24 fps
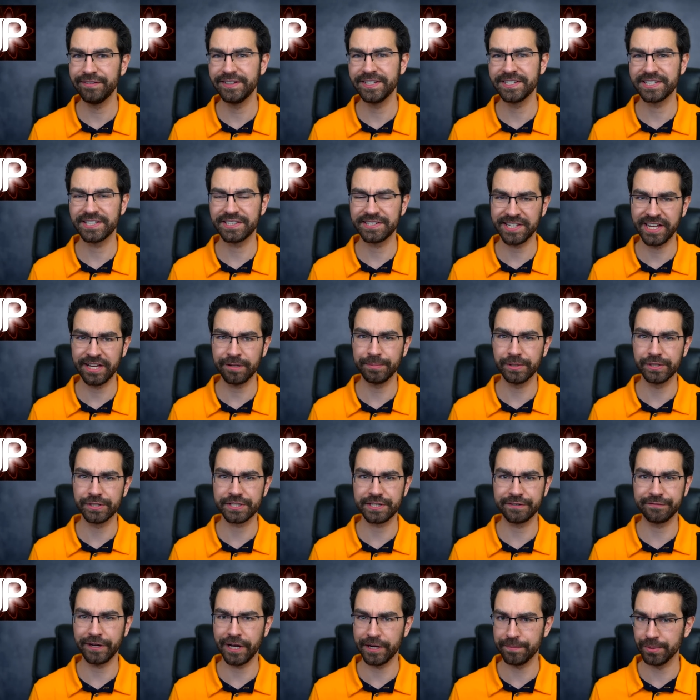of his
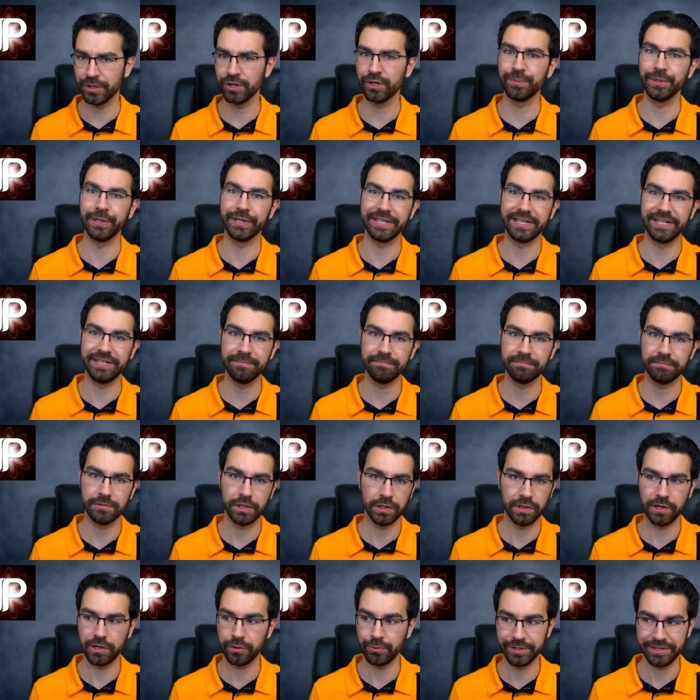examples of hyperbole,
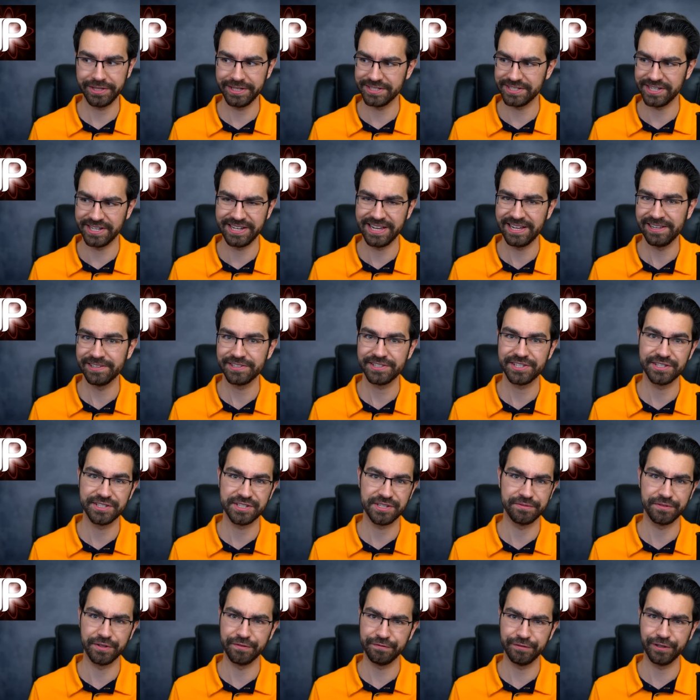along with his
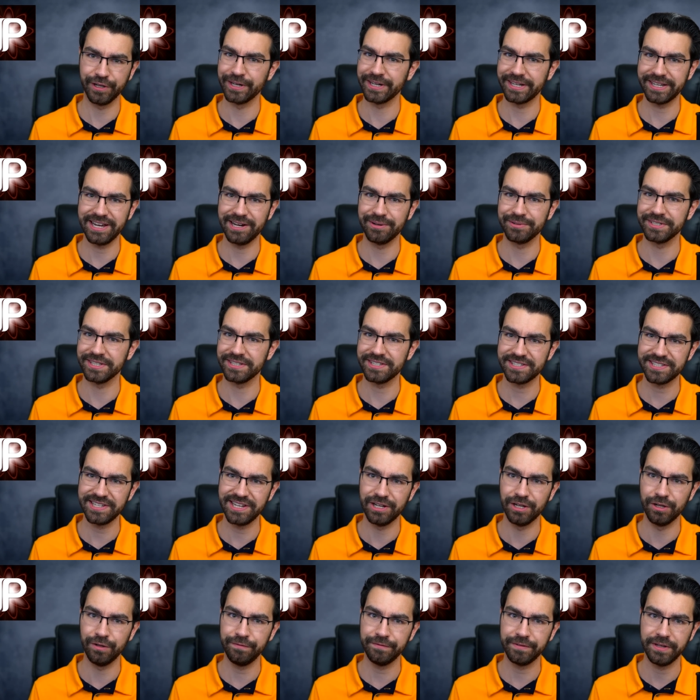analysis of the flood account
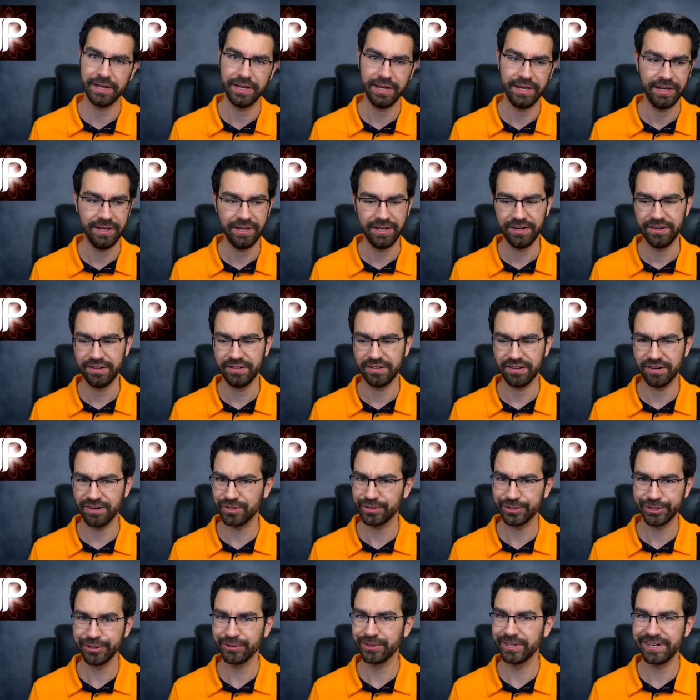itself, are
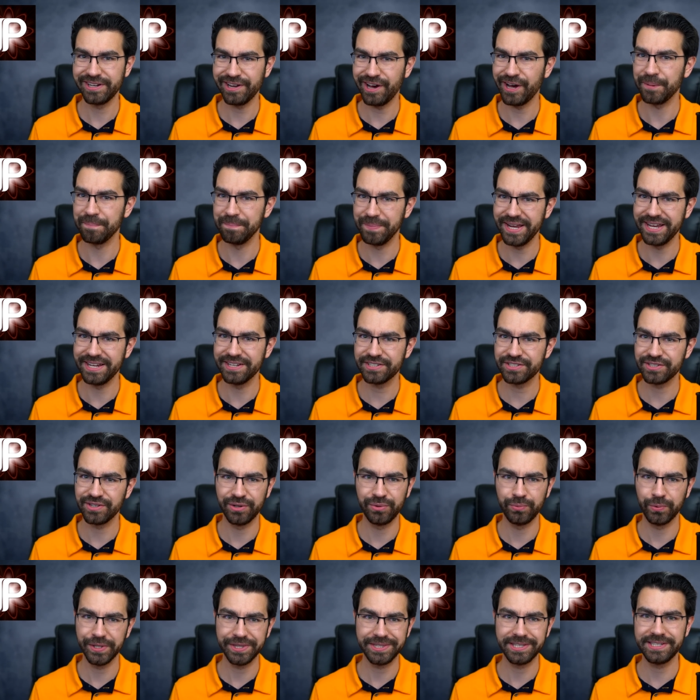clearly not based
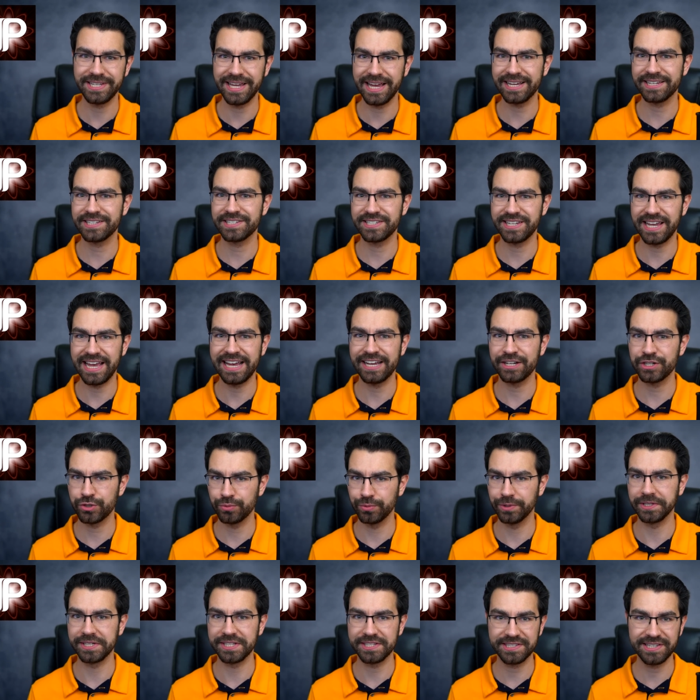on what the text
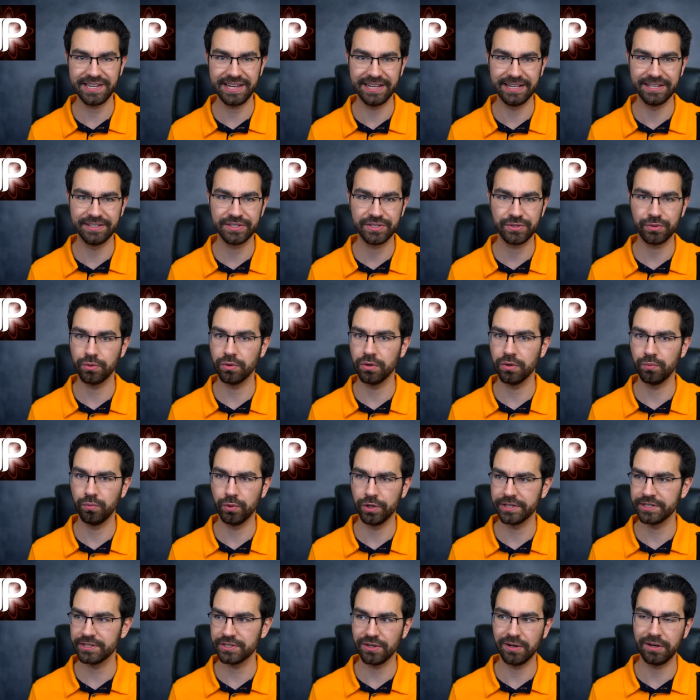actually says or
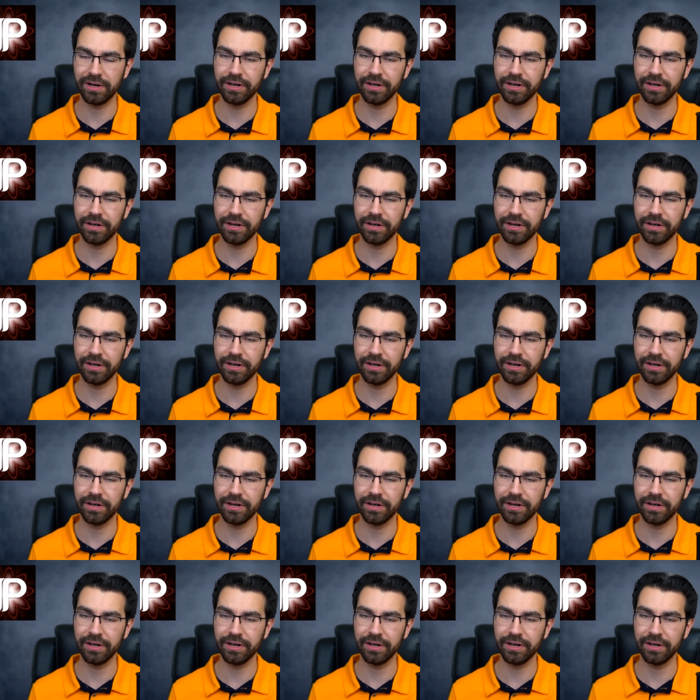what its